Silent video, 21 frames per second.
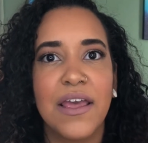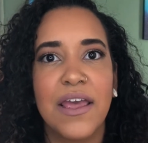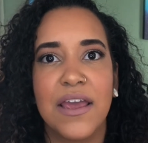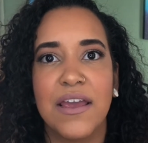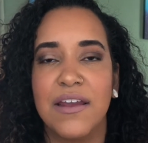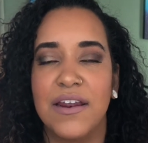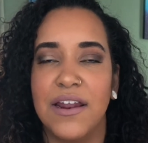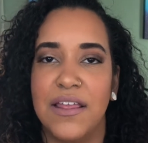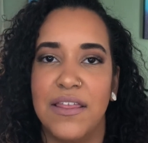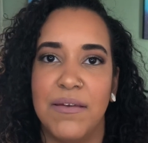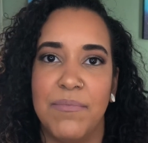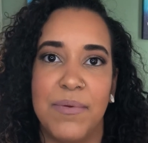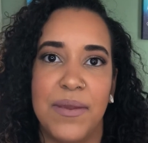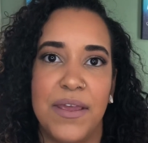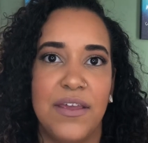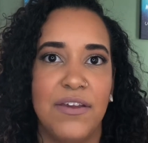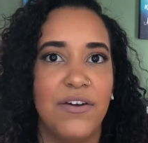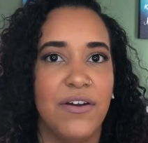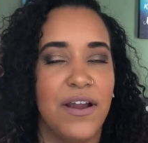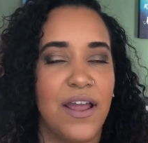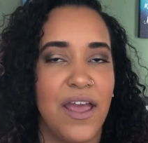it could either
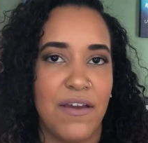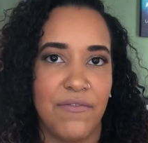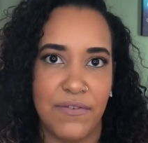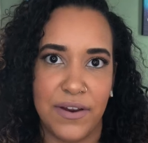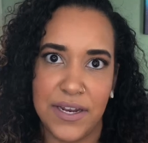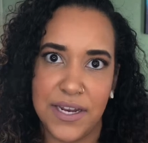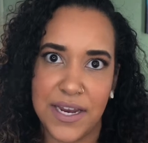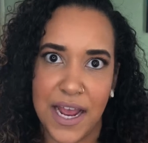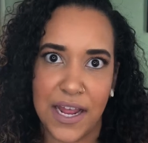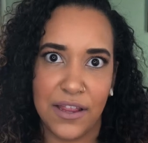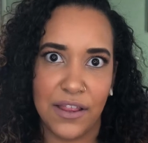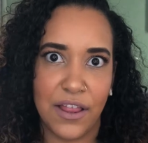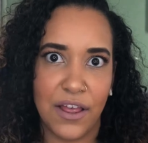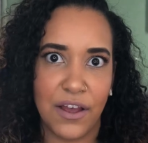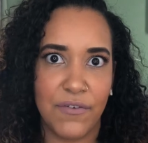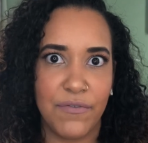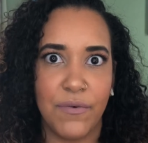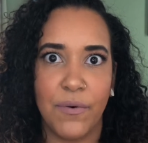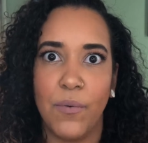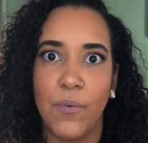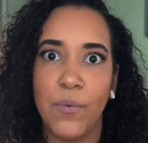be your everyday
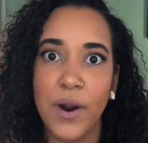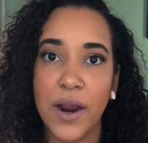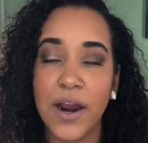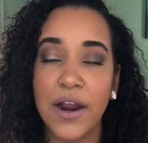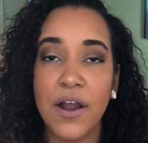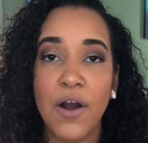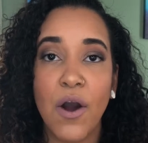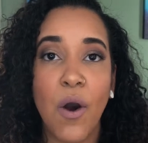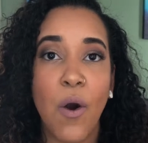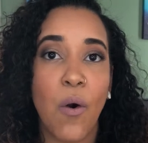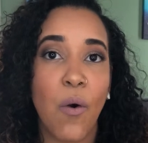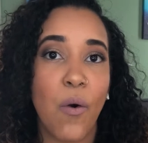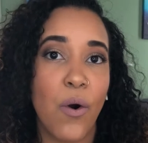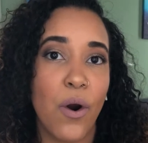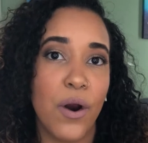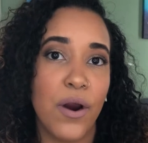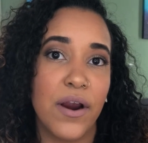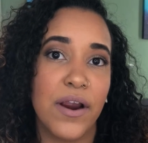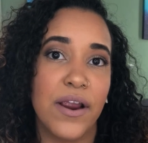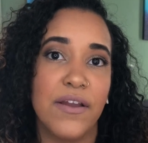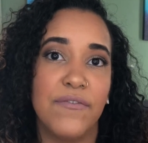look for work,
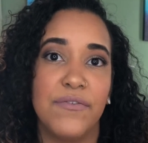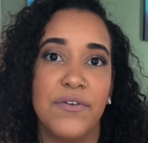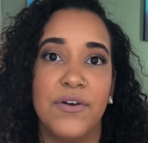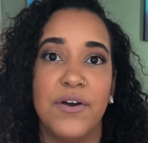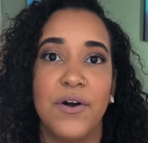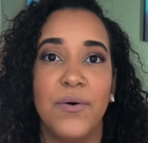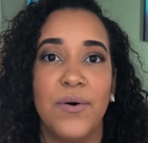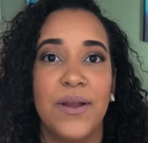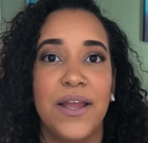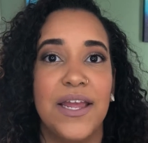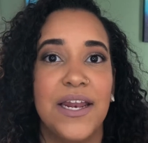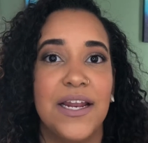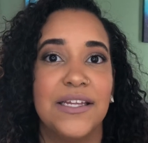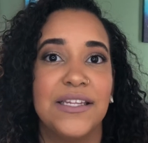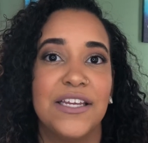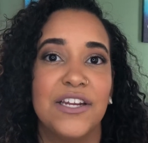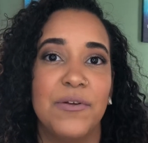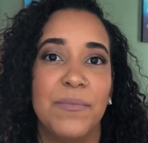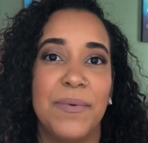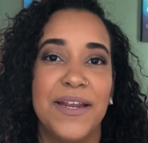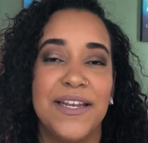or if you go in a
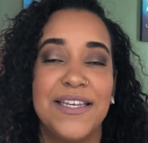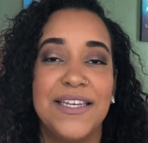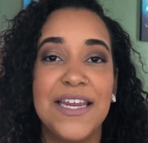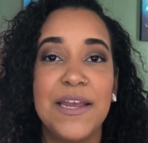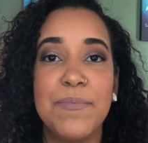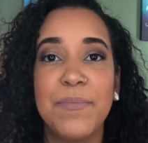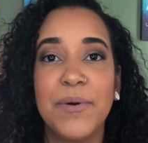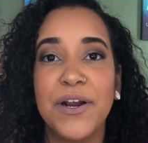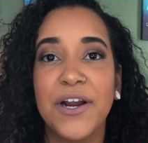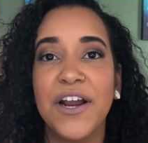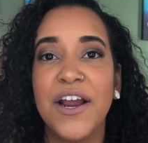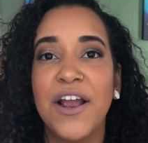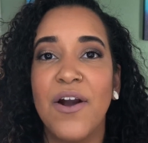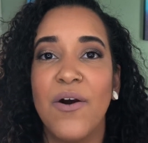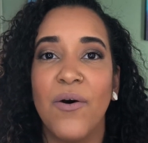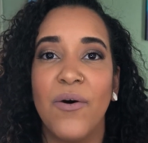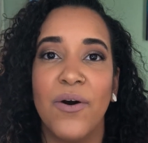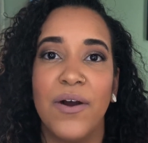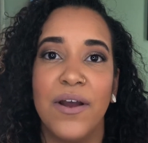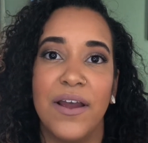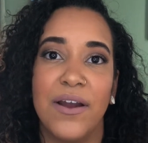little bit deeper
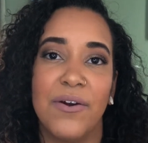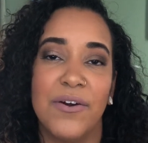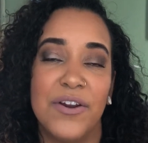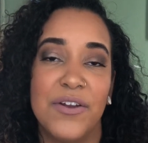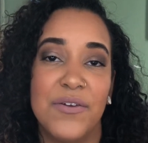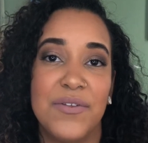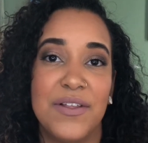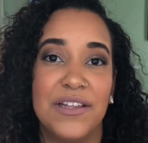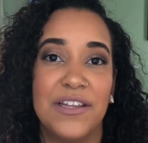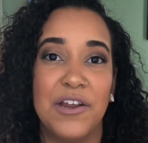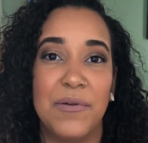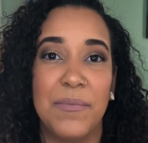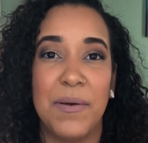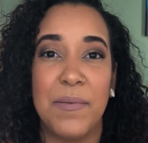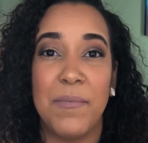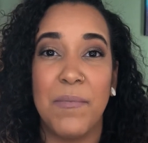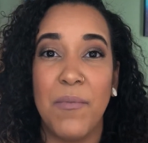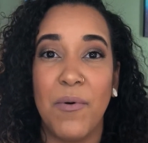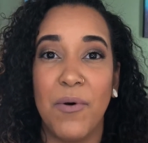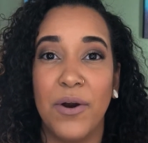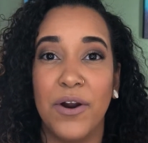or use a little
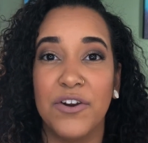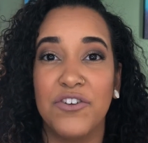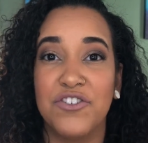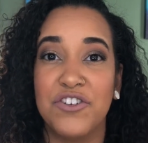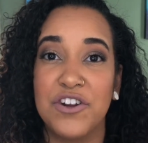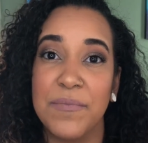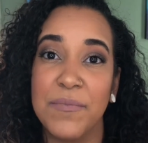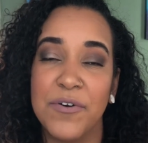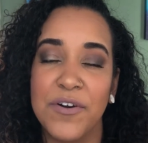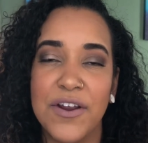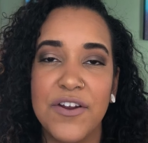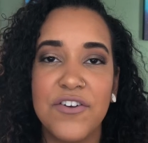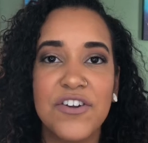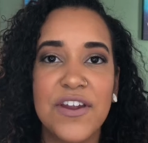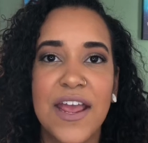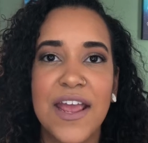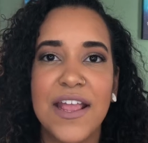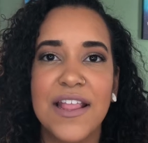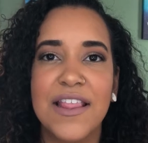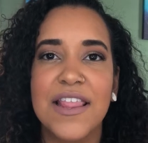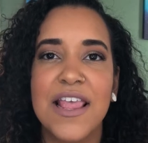bit more shimmery
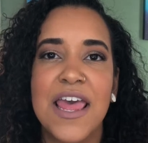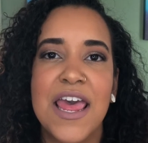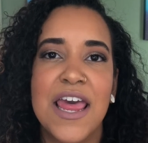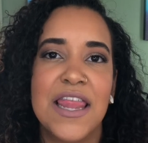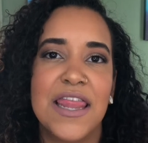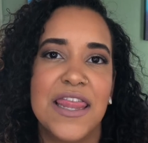shades,